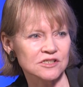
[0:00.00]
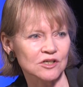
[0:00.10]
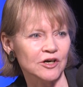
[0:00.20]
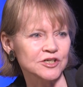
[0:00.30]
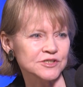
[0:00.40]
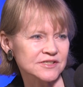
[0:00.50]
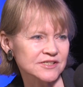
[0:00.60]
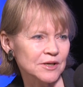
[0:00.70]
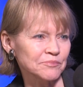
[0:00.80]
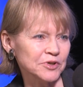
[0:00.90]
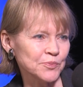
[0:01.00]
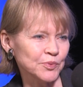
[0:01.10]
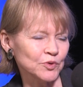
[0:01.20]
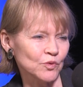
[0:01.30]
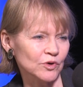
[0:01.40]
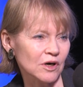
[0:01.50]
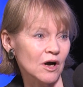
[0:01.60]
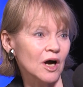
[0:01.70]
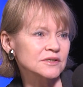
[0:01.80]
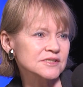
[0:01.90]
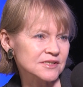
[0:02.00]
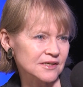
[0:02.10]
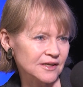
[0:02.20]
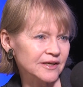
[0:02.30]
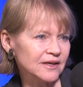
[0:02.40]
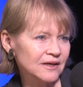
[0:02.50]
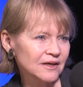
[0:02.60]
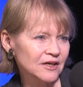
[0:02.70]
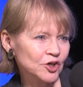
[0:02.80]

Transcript: as large as some people who are constantly